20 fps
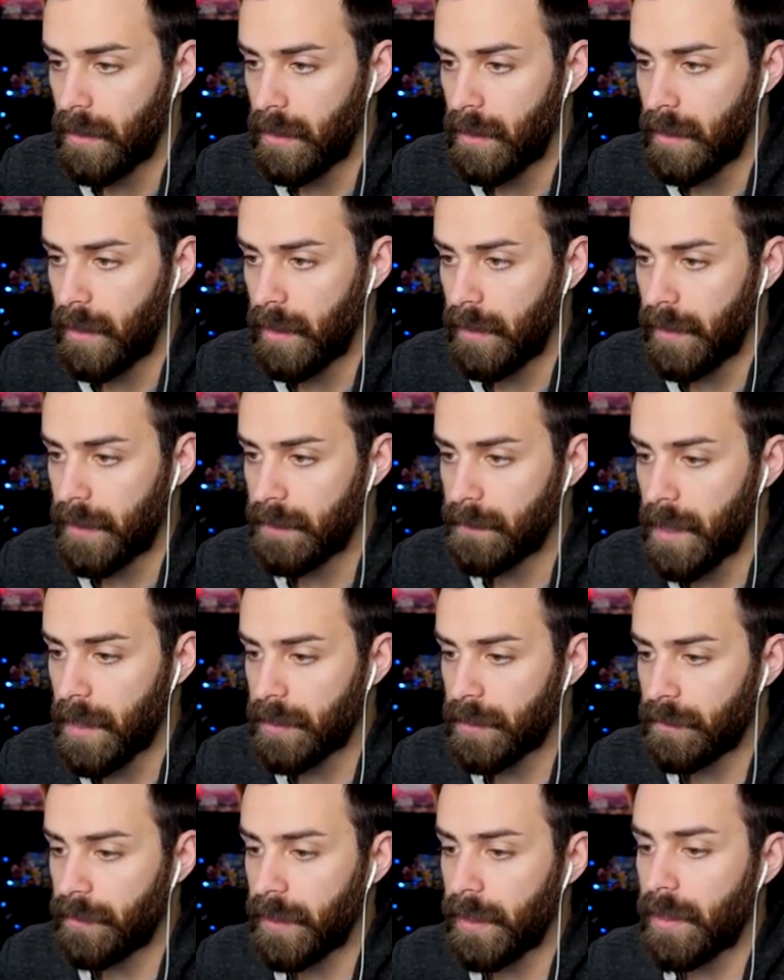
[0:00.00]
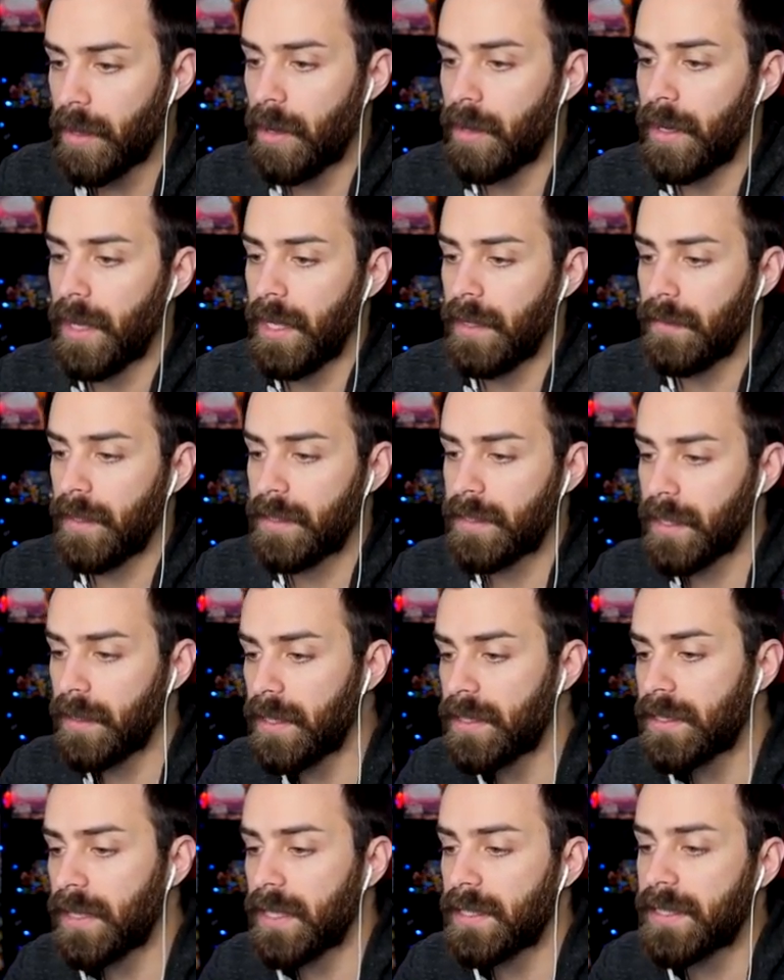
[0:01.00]
All right, let's monster reincarnate. Let's
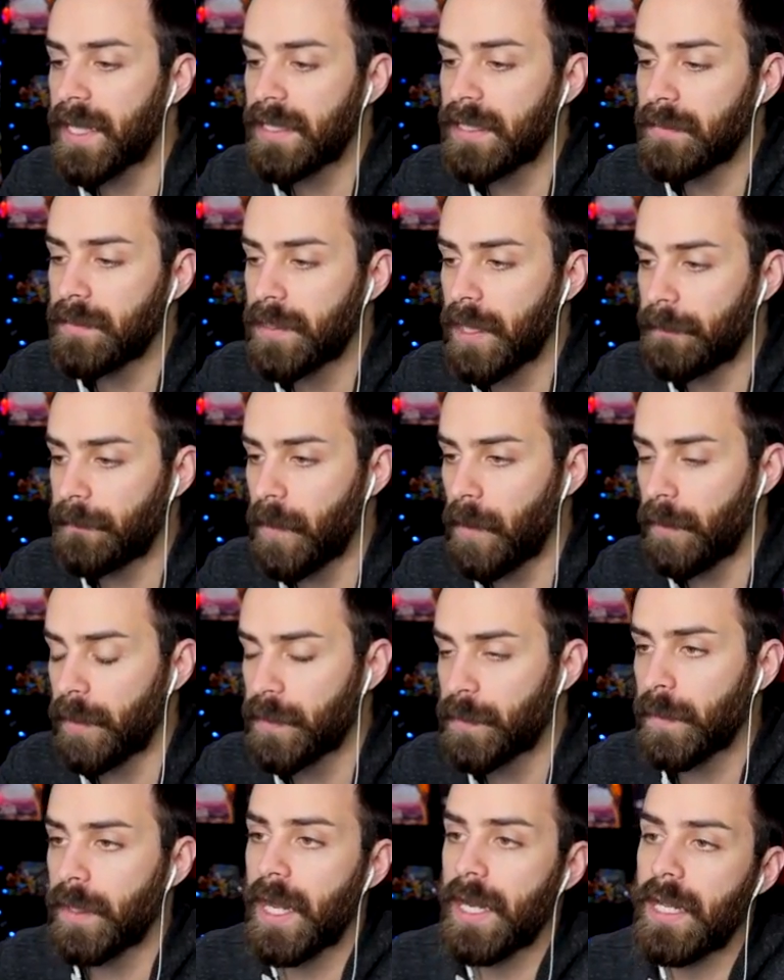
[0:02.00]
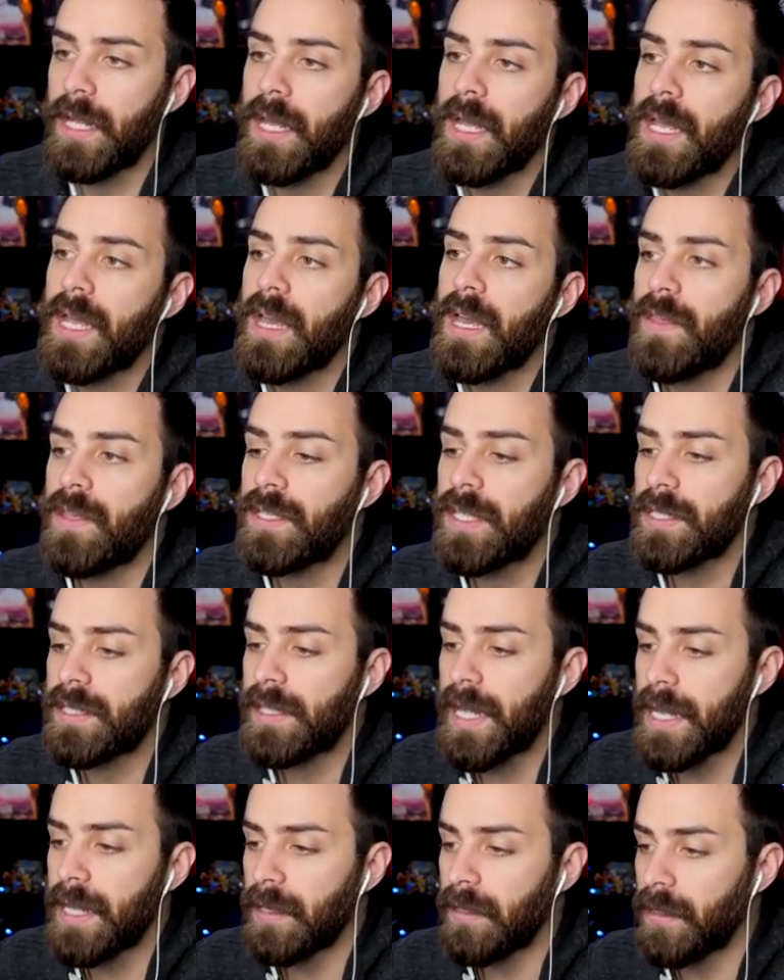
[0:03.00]
let's let's get some stuff going because we're getting this is
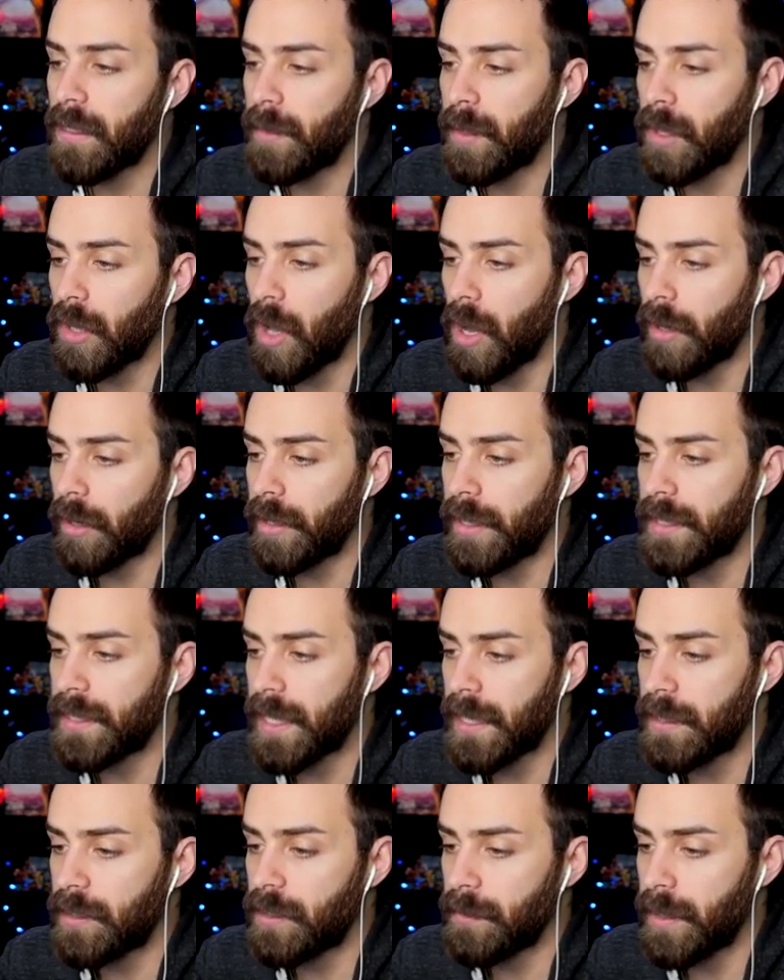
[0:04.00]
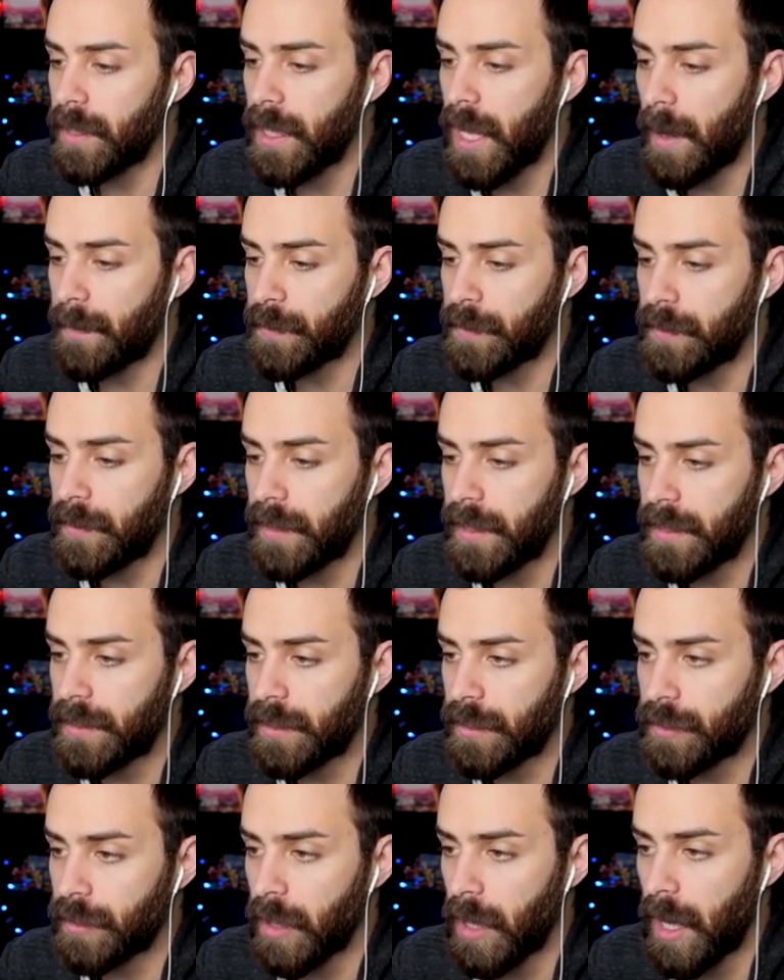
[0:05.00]
taking a little bit longer. He's getting too many opportunities
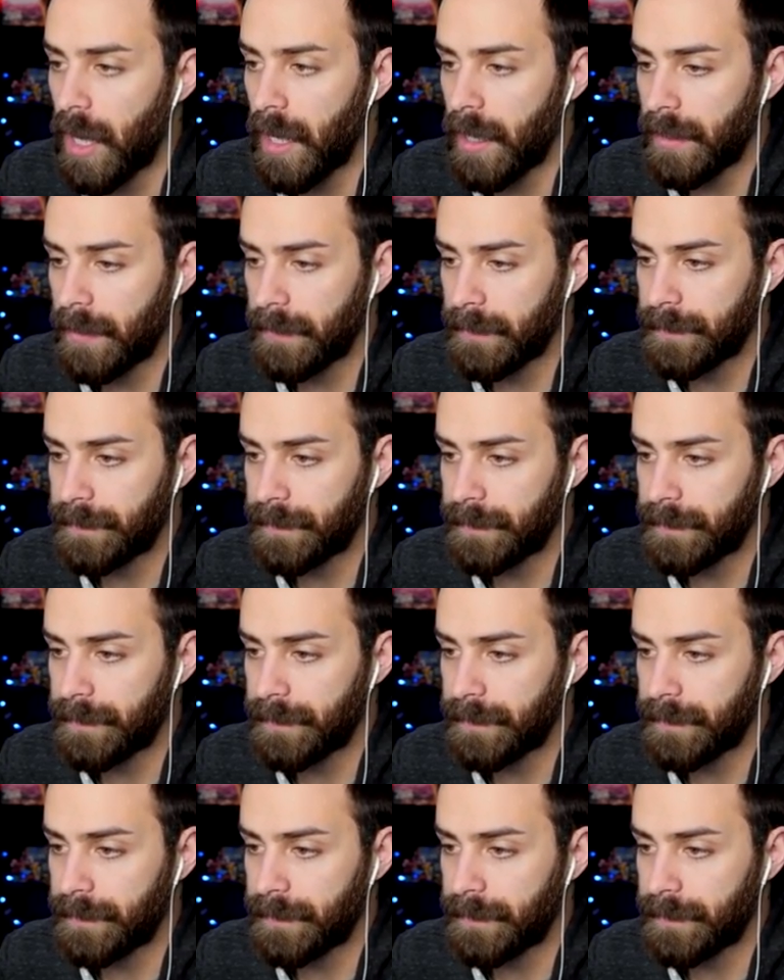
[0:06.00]
to draw.